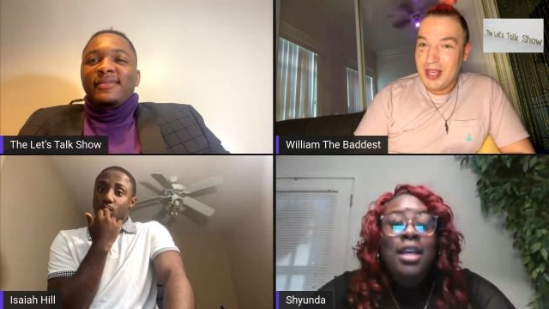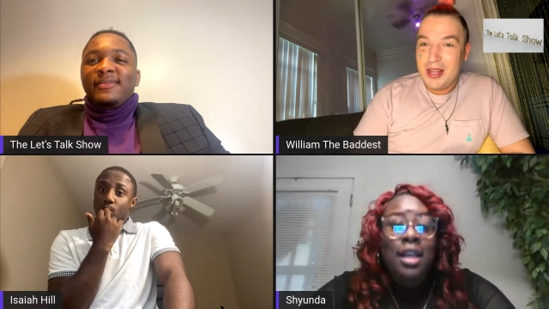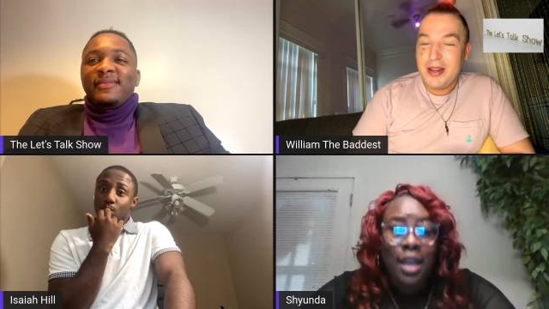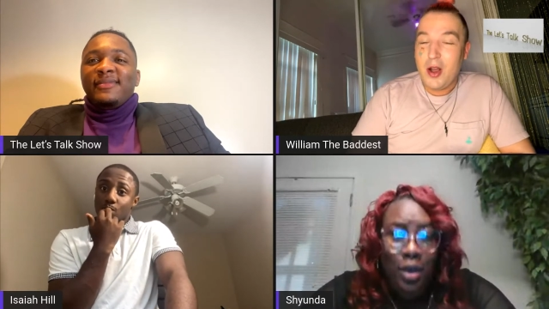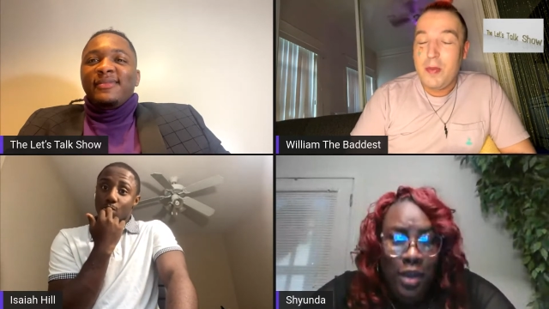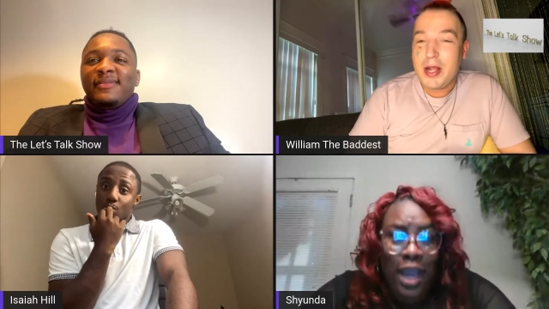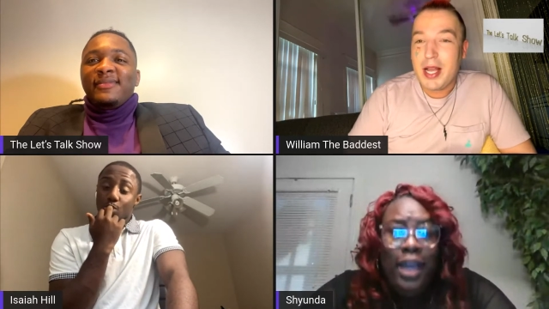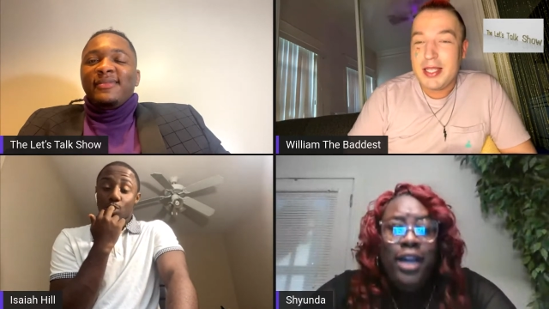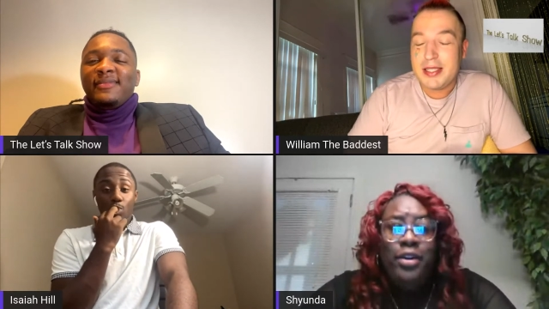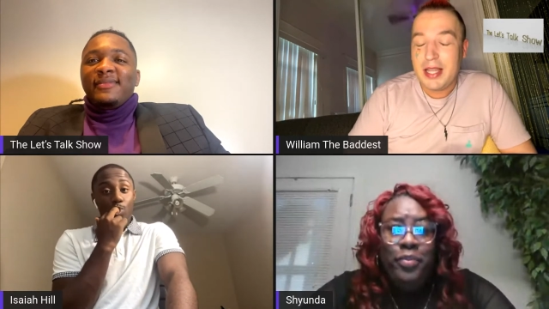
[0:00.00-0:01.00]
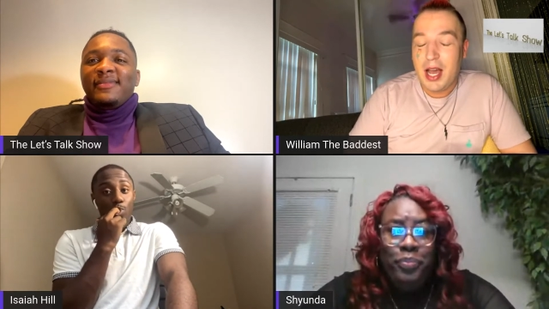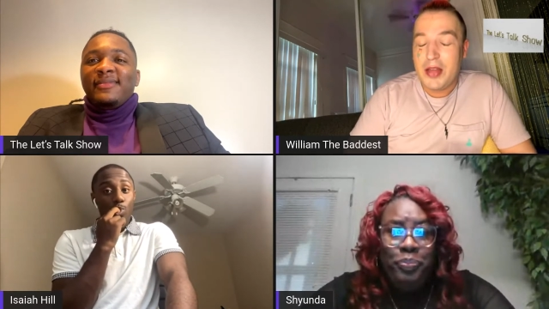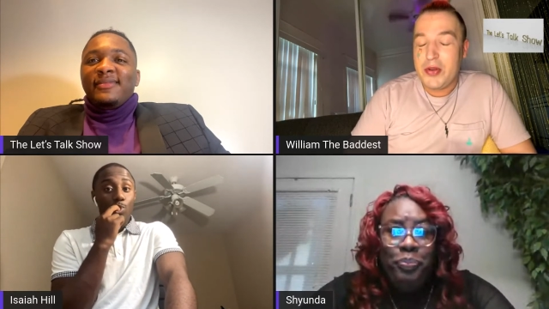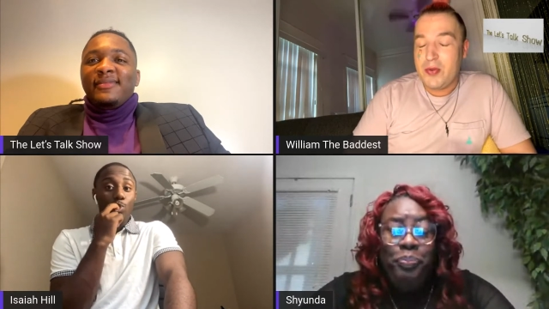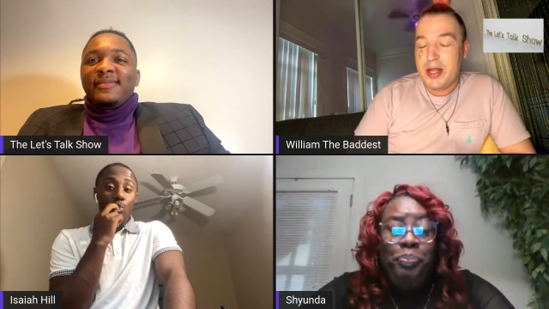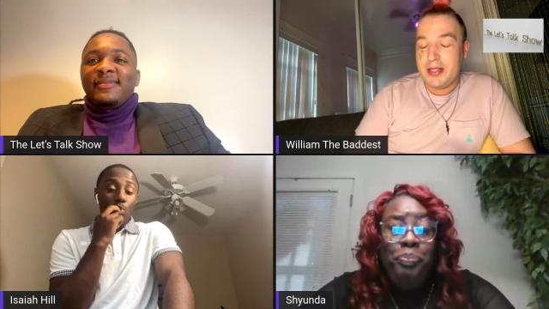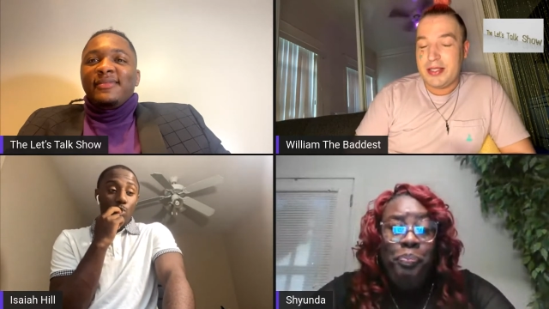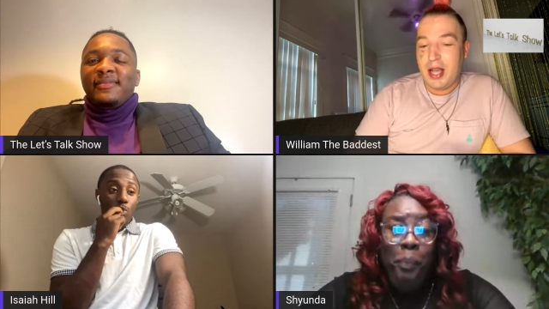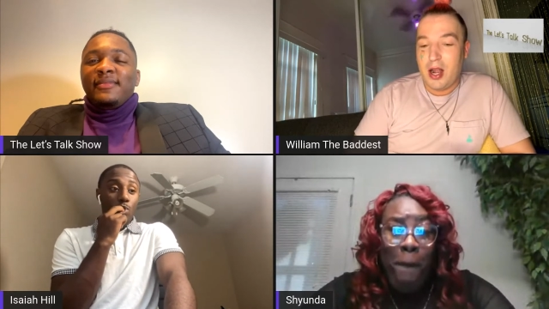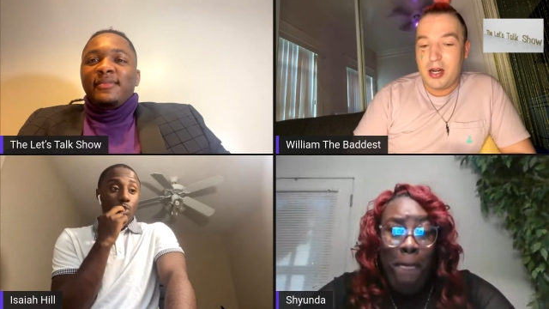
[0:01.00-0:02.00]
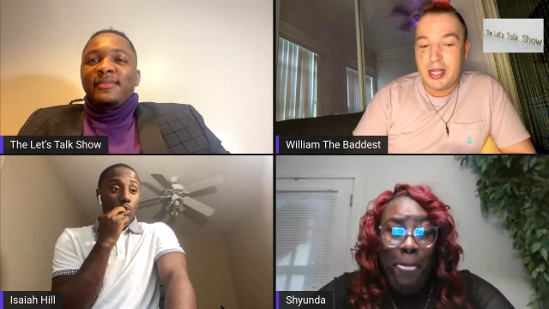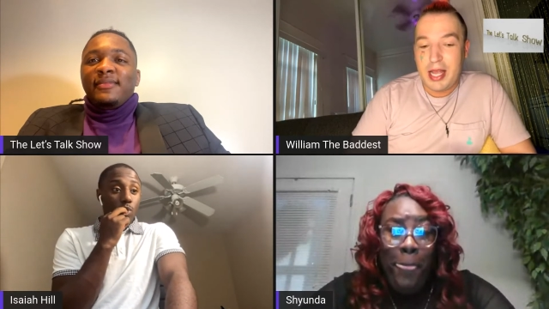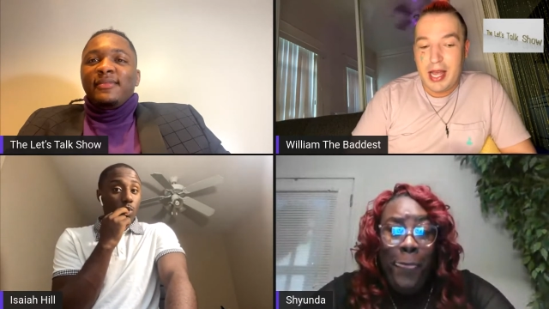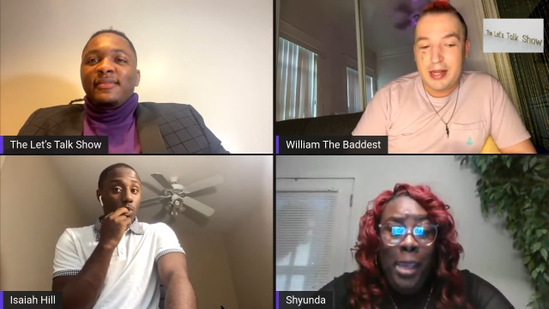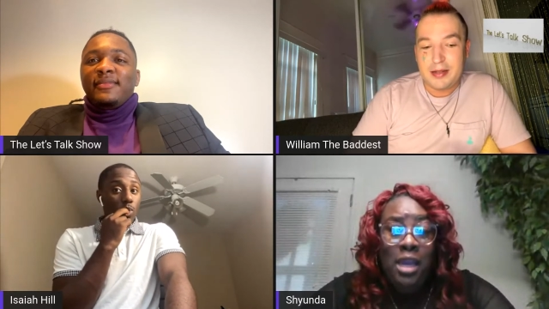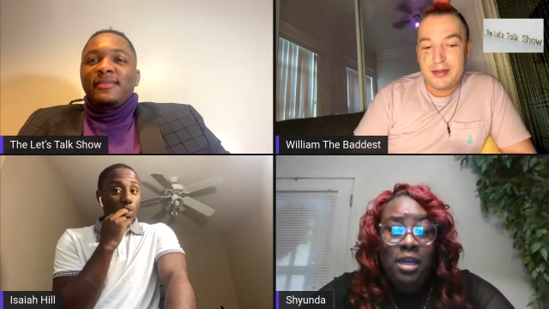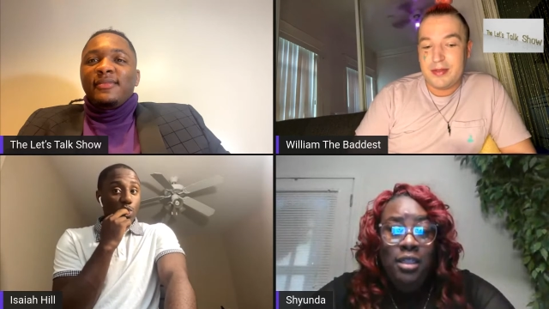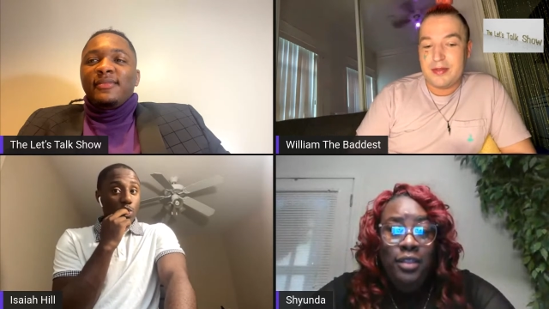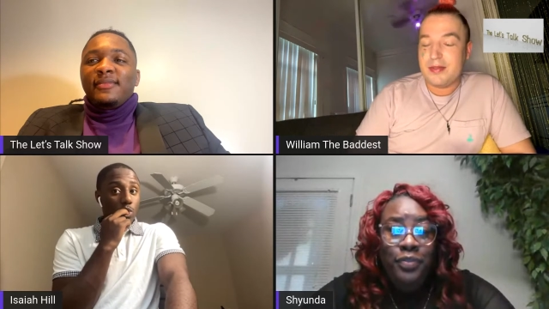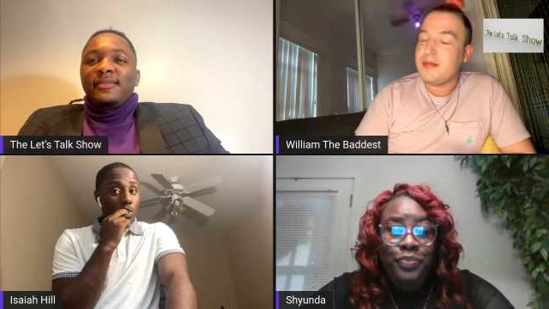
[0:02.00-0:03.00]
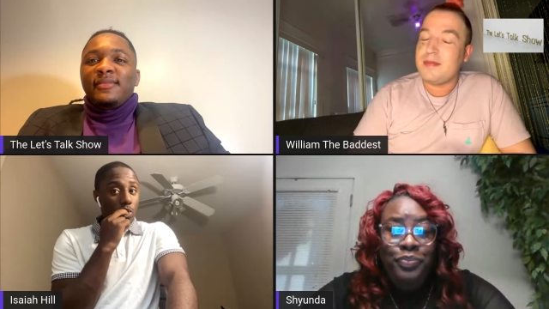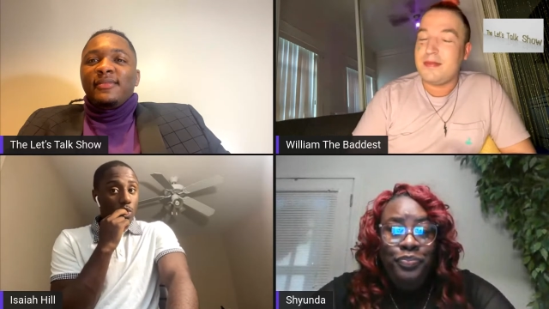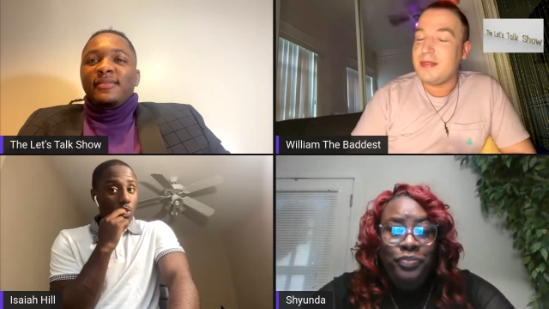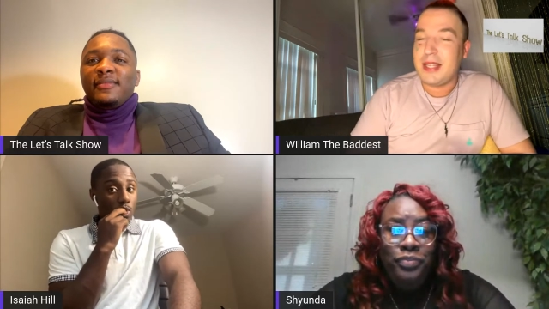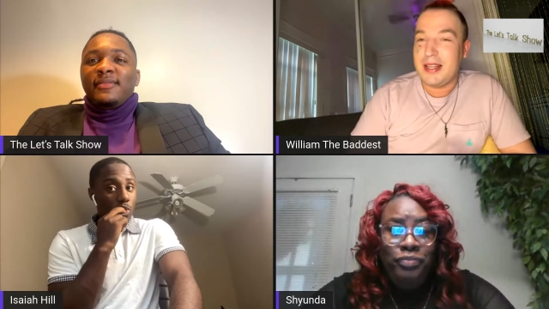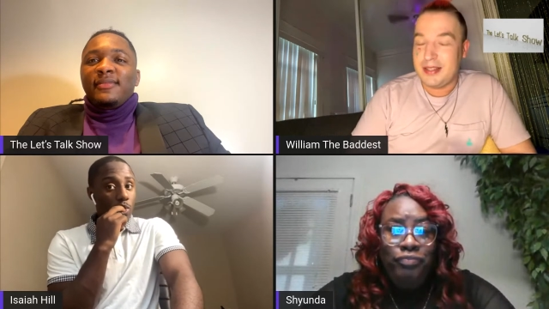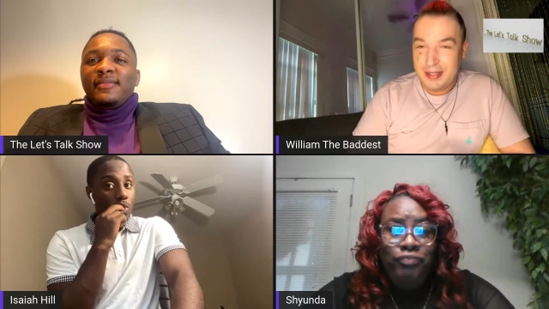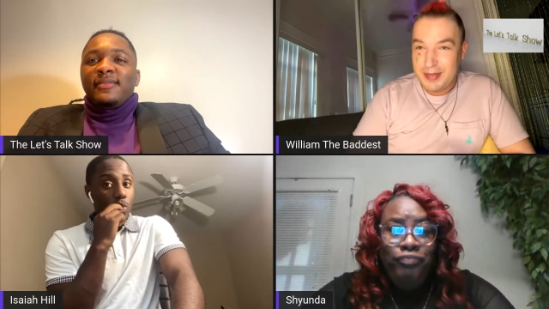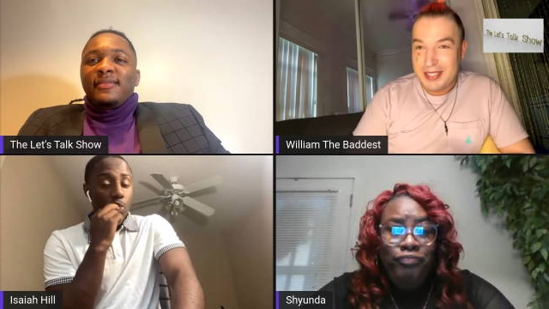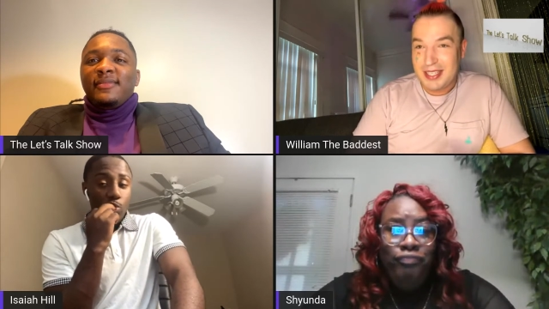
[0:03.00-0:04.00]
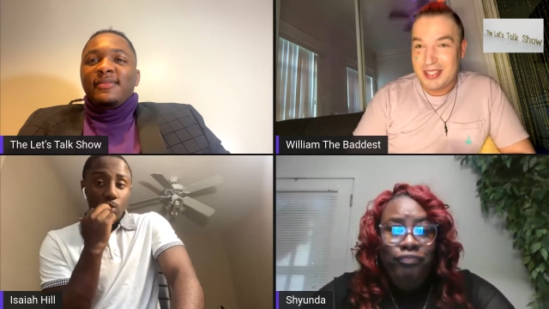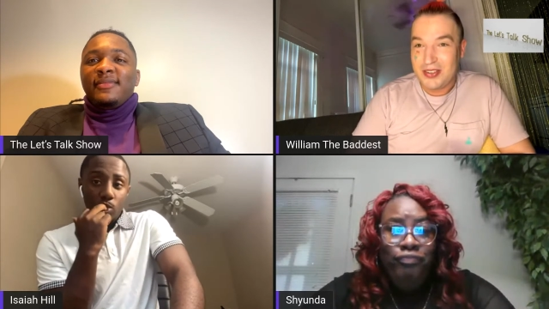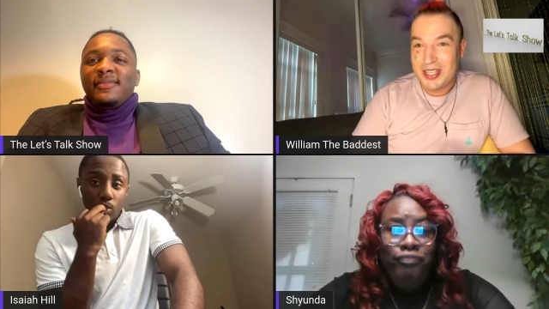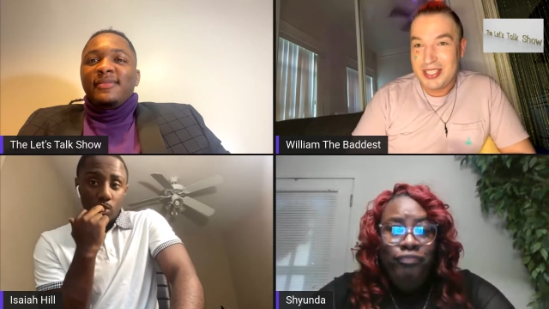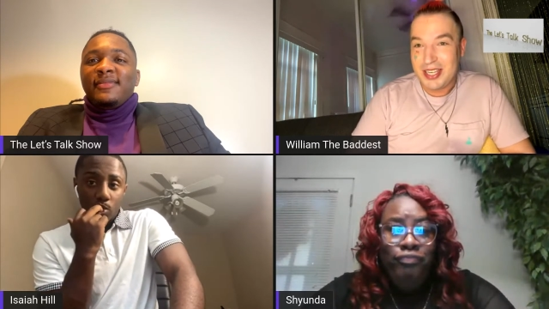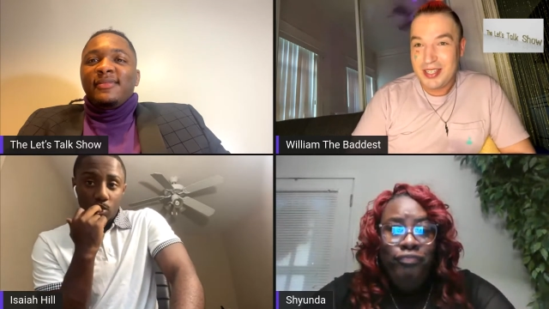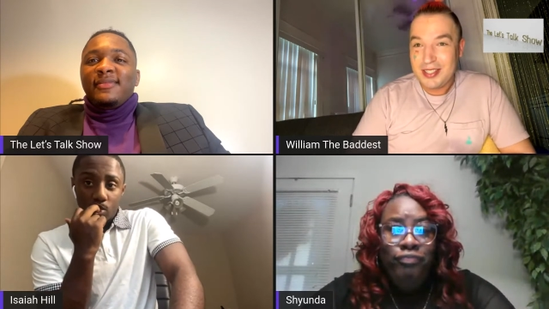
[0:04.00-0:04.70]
Speaker 1: No, because okay. the other ones already got. It's a big situation